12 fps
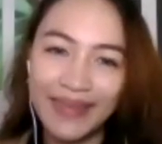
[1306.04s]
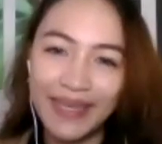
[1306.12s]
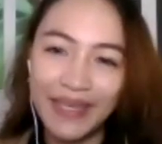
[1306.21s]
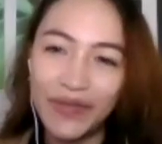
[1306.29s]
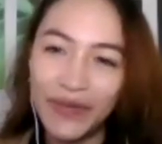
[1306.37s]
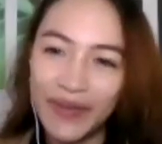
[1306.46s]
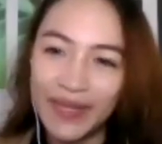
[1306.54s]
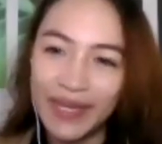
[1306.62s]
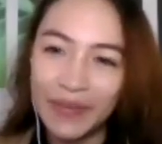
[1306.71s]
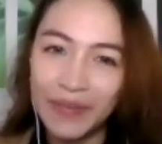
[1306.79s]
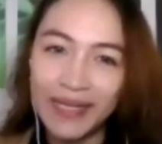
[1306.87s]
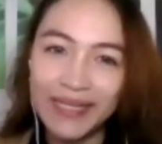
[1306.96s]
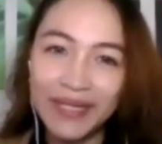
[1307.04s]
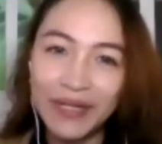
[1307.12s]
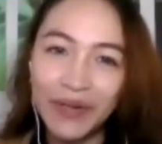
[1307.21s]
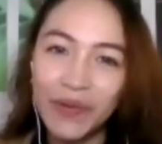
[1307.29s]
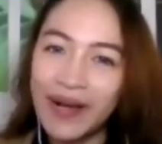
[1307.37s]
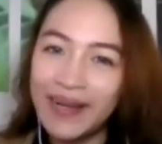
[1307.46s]
Thank you for that,
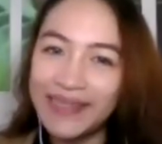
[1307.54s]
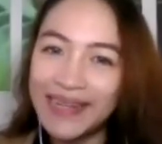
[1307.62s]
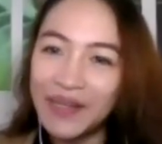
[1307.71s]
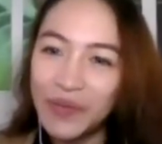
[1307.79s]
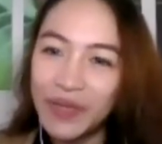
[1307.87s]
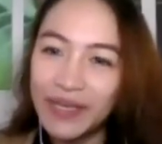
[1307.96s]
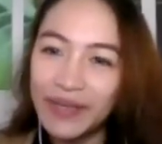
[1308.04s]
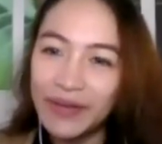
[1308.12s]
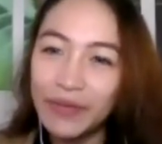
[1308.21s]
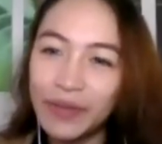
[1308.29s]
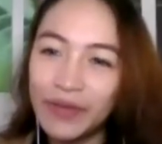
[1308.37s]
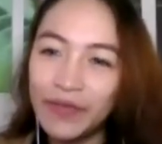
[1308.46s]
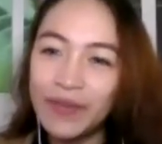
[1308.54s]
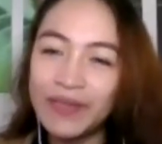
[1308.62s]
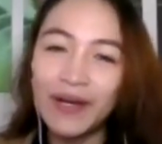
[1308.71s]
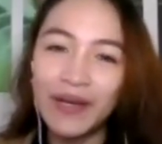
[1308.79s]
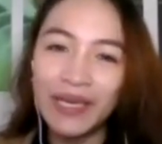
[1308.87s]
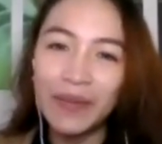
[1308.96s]
Ambassador Huang. Now, we've
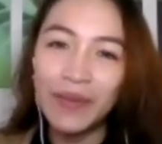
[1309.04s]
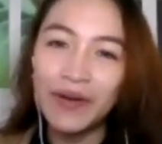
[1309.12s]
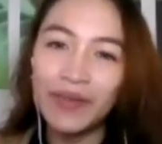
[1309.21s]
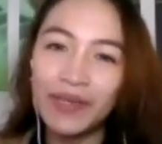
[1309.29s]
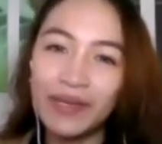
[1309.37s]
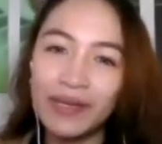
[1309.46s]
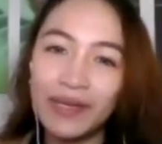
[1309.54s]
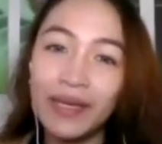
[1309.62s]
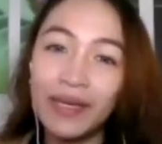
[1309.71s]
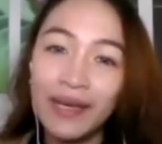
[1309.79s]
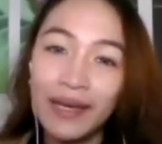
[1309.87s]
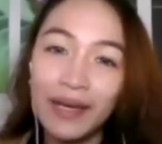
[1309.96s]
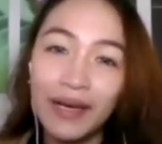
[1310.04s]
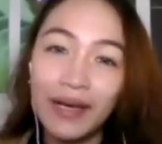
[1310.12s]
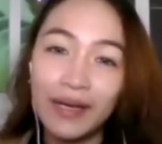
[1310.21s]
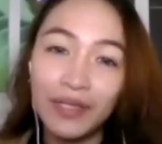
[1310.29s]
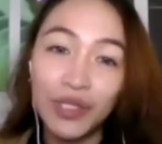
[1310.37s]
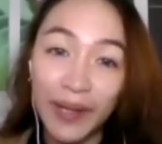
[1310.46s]
been talking about the
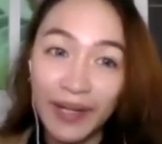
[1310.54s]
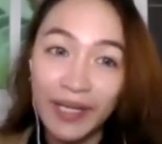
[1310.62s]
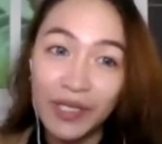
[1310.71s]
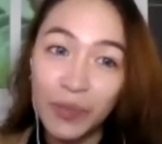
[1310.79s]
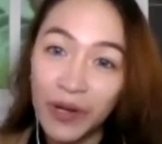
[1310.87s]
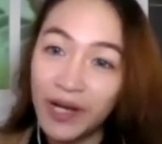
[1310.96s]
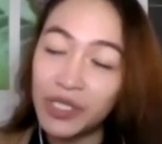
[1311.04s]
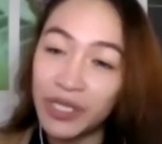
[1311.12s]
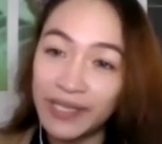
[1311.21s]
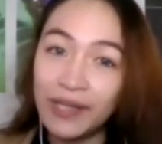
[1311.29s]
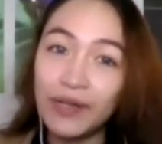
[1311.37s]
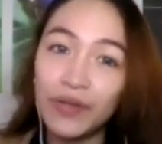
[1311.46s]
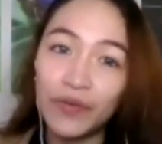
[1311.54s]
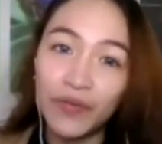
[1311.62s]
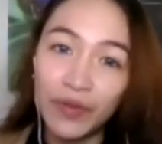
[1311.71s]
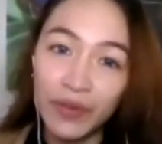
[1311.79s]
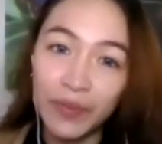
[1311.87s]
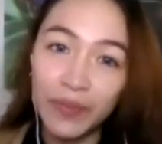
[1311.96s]
Chinese projects here in the
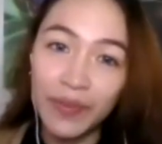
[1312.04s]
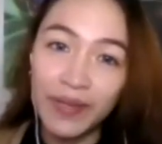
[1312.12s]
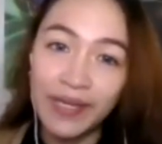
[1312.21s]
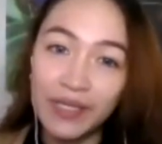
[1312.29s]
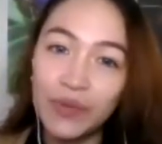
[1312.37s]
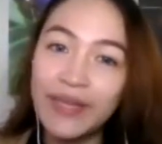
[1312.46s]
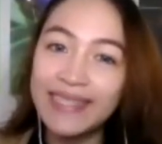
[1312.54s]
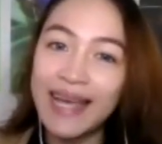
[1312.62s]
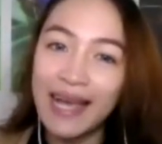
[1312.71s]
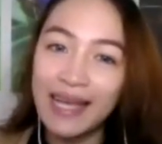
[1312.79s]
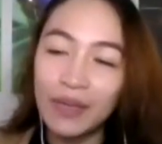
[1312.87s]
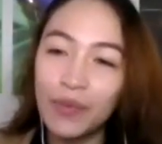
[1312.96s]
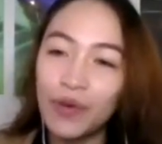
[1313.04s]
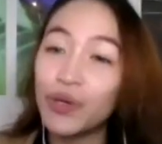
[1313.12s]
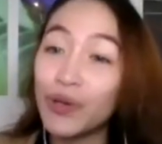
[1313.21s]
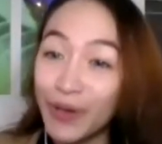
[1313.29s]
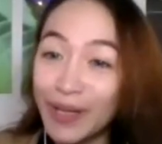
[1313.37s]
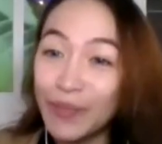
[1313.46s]
Philippines. We would like to ask about
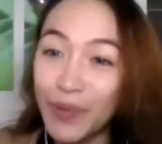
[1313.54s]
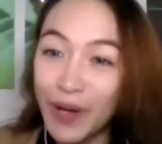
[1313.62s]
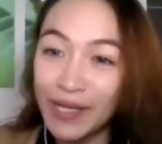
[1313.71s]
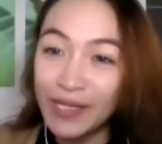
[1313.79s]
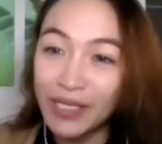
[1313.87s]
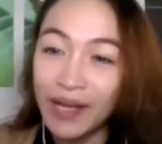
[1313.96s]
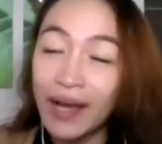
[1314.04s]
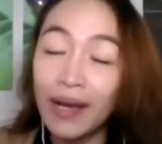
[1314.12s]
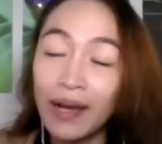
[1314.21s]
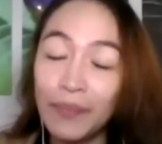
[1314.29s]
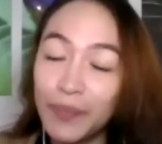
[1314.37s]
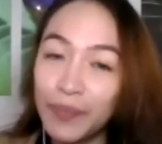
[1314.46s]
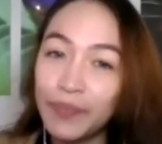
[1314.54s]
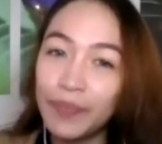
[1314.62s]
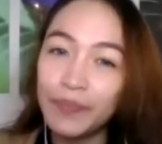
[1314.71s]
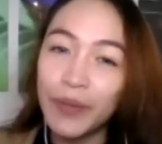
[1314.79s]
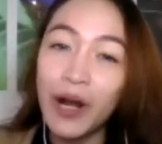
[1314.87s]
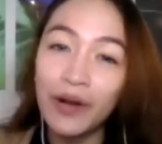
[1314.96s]
the current
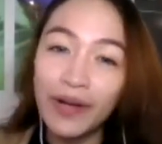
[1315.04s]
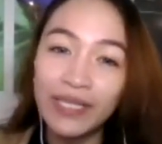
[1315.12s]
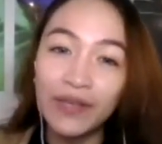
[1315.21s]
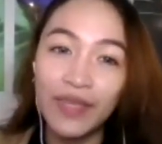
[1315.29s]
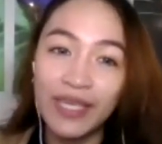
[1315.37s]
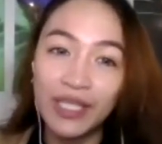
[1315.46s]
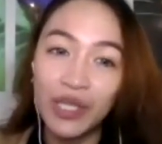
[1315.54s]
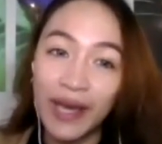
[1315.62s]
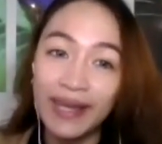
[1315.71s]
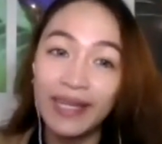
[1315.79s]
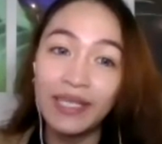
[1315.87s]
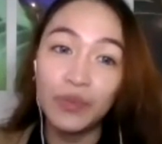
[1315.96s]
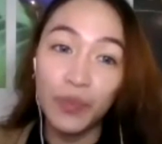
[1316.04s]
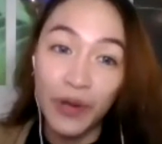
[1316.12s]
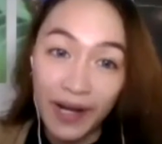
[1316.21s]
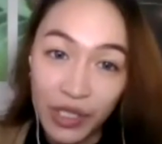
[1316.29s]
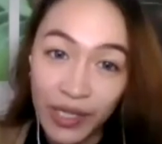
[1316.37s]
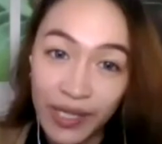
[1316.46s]
progress of these Chinese
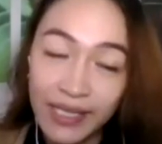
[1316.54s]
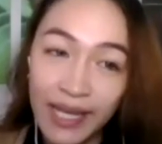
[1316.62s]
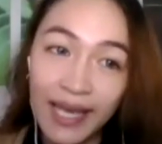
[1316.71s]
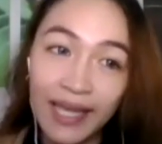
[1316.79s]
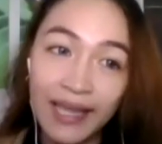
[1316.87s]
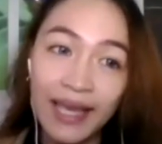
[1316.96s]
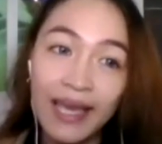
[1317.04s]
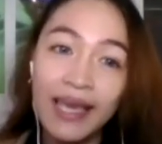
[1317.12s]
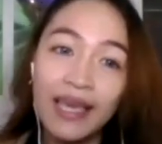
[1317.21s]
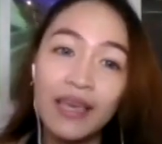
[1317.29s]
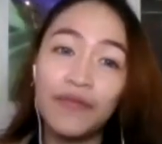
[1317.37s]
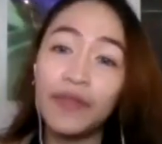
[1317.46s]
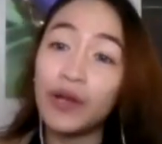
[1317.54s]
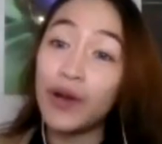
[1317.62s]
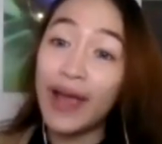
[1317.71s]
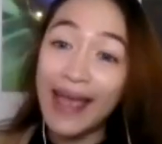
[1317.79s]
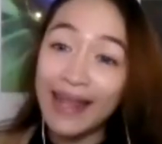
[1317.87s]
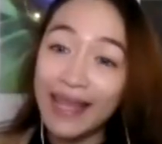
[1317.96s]
projects, and if
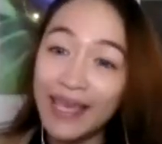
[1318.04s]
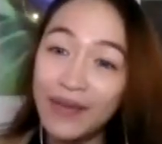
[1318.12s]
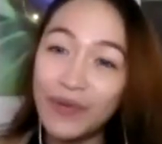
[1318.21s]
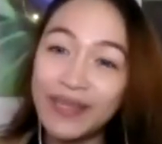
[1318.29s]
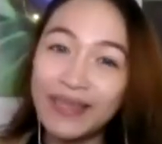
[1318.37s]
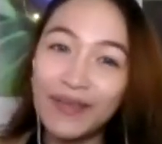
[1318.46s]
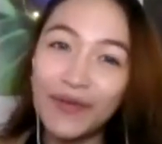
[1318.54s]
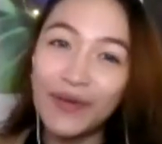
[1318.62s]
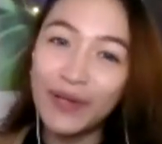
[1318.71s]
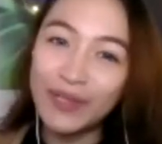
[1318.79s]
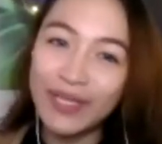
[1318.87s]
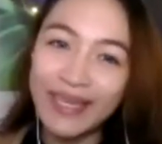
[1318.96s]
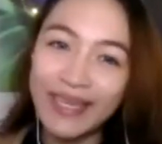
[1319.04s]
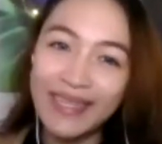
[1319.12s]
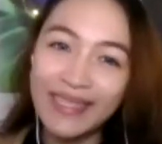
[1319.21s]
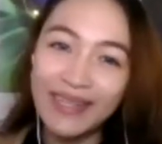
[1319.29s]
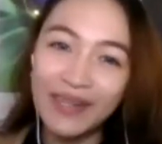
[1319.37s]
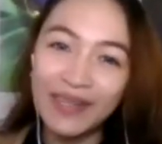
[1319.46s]
there are any, what
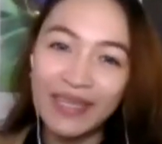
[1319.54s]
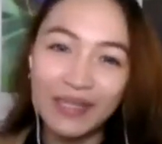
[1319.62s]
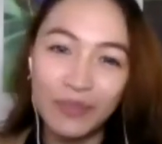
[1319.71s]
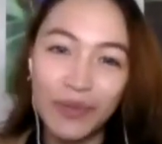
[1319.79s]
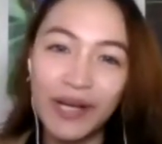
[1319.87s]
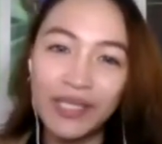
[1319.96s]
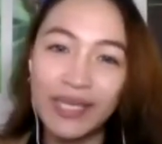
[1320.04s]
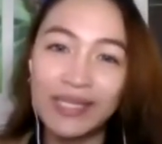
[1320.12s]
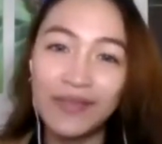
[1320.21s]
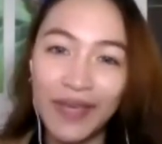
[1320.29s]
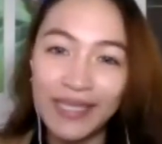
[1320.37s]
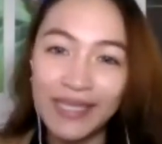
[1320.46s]
difficulties are these projects